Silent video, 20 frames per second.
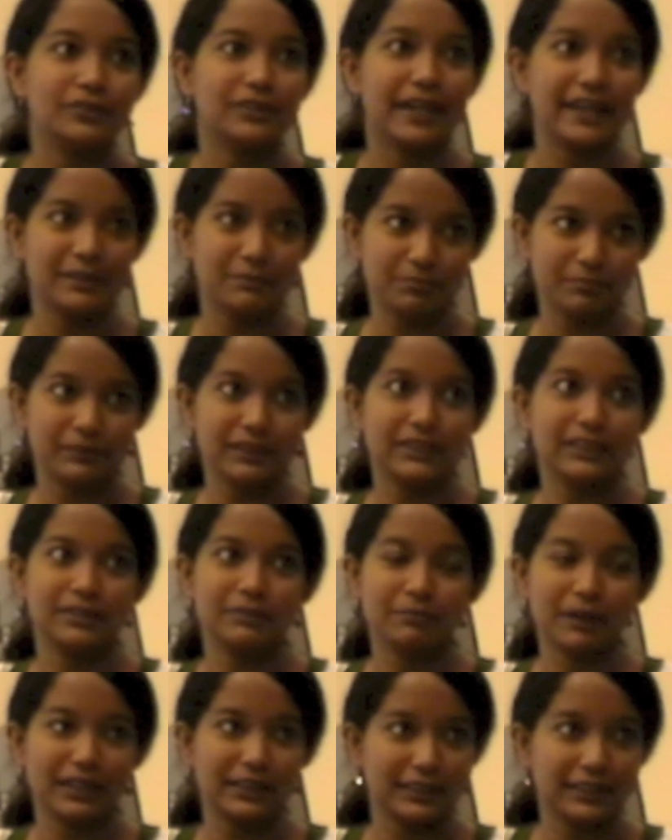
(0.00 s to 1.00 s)
could help me
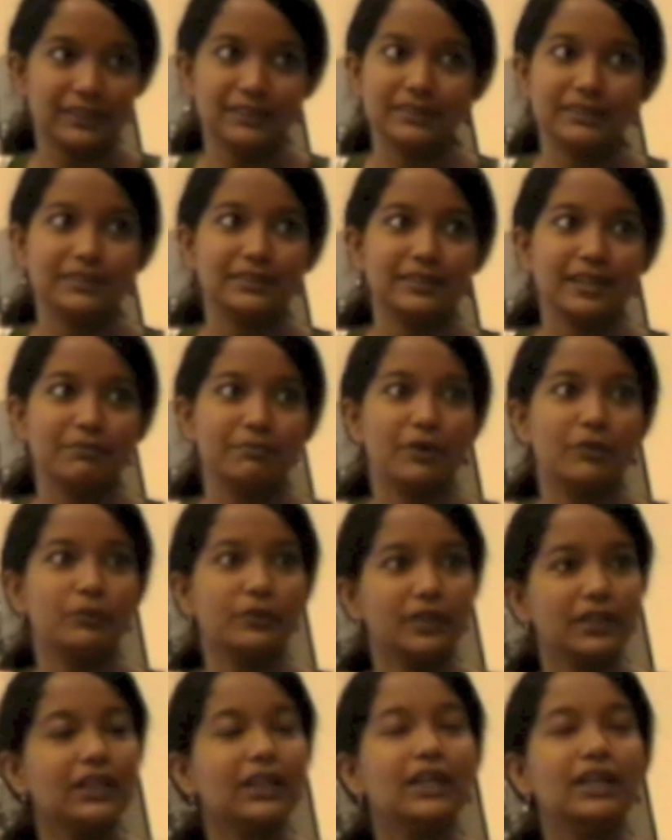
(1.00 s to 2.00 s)
in my thesis and my
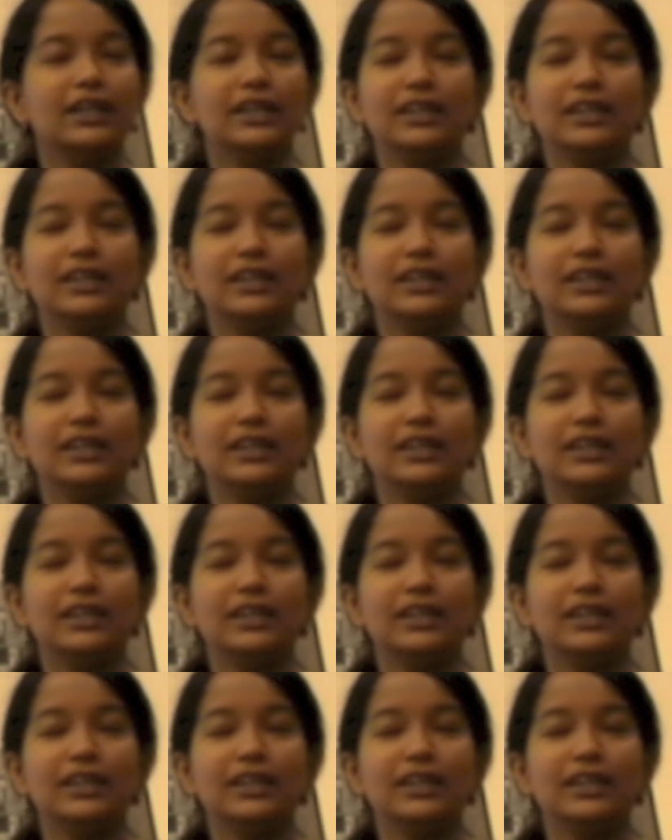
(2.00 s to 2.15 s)
work.